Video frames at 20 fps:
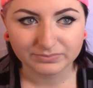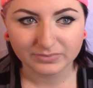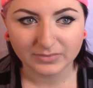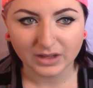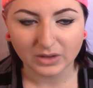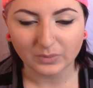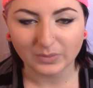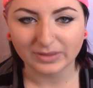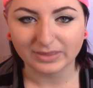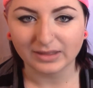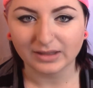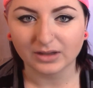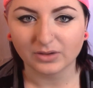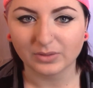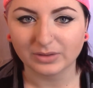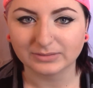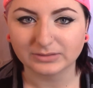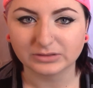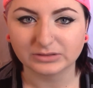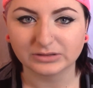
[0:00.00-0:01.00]
when they go
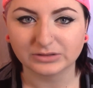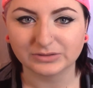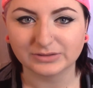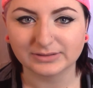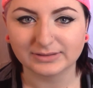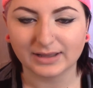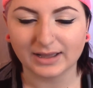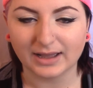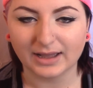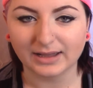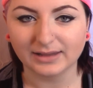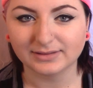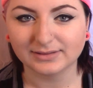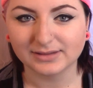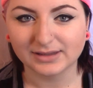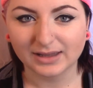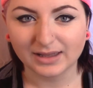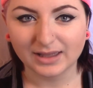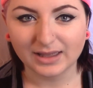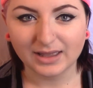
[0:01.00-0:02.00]
up to a new size,
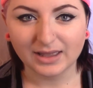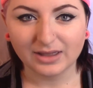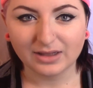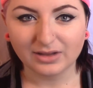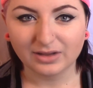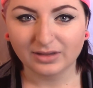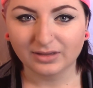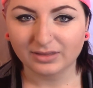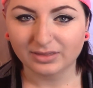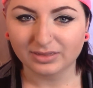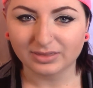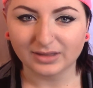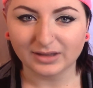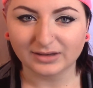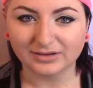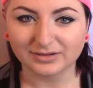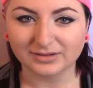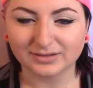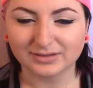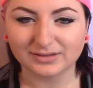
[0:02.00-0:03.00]
they
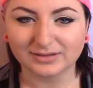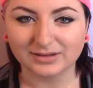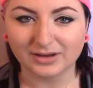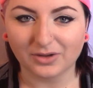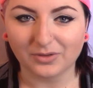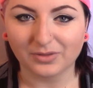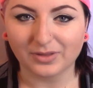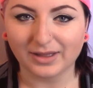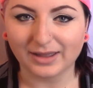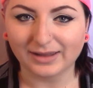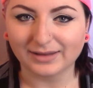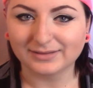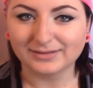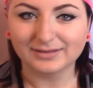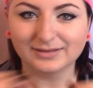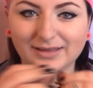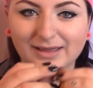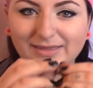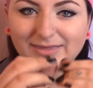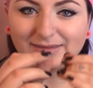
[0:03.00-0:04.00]
just don't like to
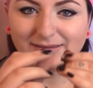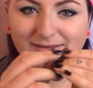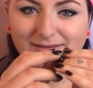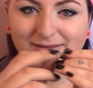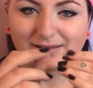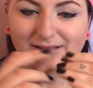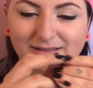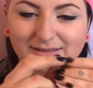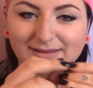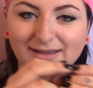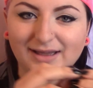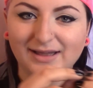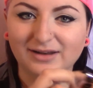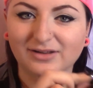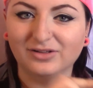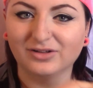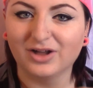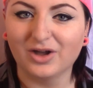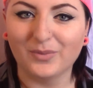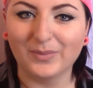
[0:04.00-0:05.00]
let this little tunnel
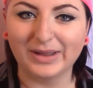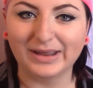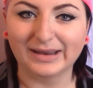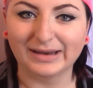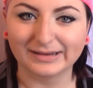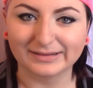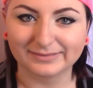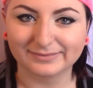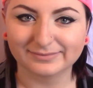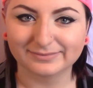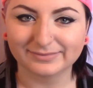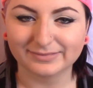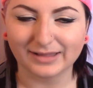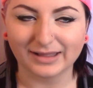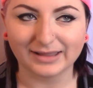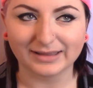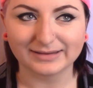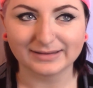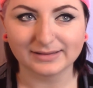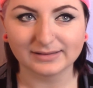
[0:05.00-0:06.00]
go in. Like,
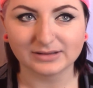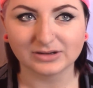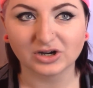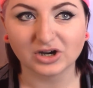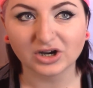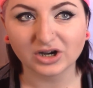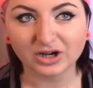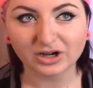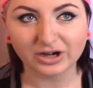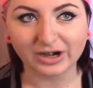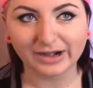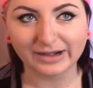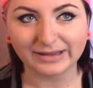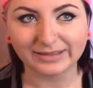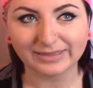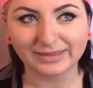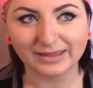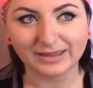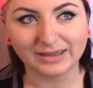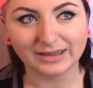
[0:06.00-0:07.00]
it doesn't hurt or
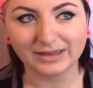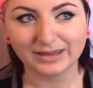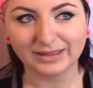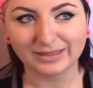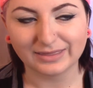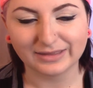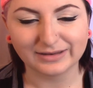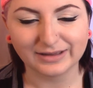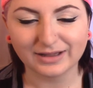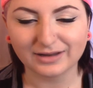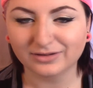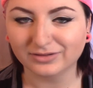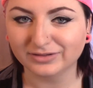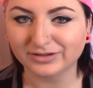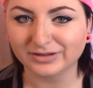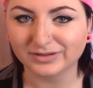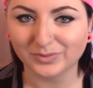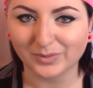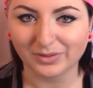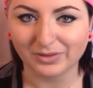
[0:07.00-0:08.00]
anything, the tunnel
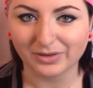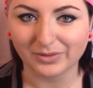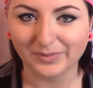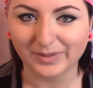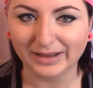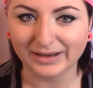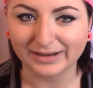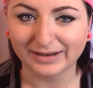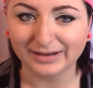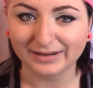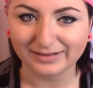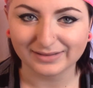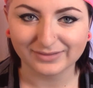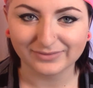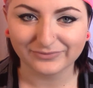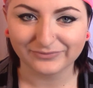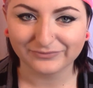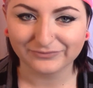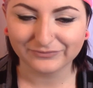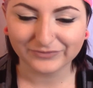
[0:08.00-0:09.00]
just won't go in, and it's
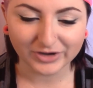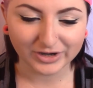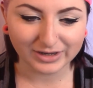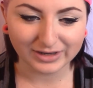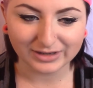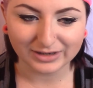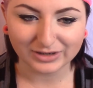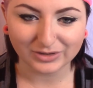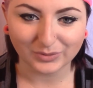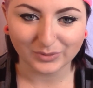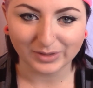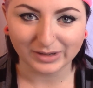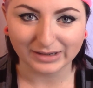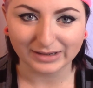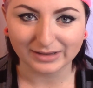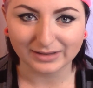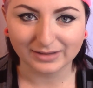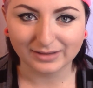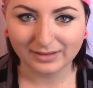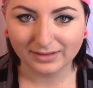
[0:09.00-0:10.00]
freaking
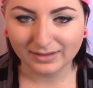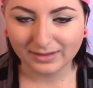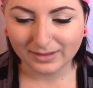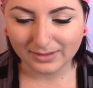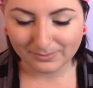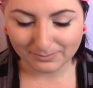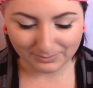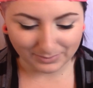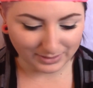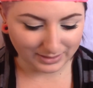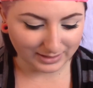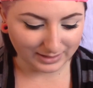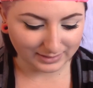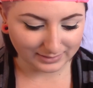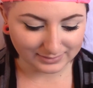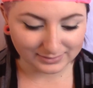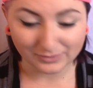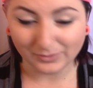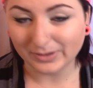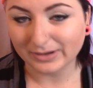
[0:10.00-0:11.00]
annoying. But
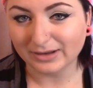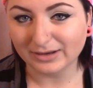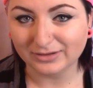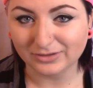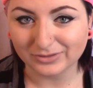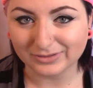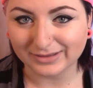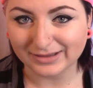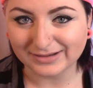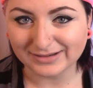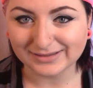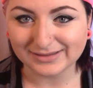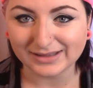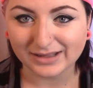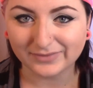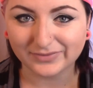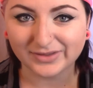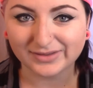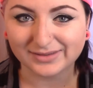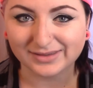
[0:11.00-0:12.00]
so what I do is I just
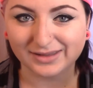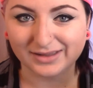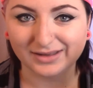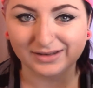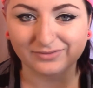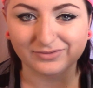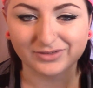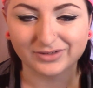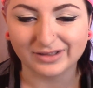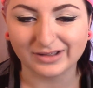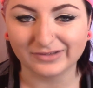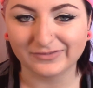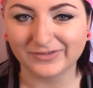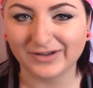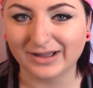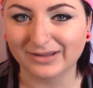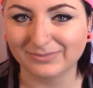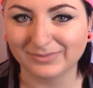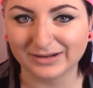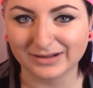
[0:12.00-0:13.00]
leave this in for like
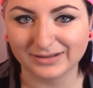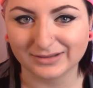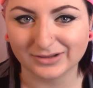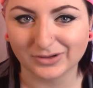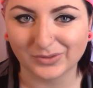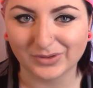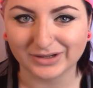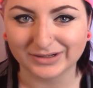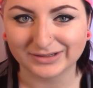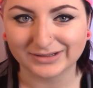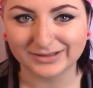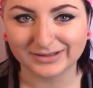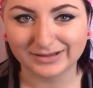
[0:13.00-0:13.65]
5 minutes, go watch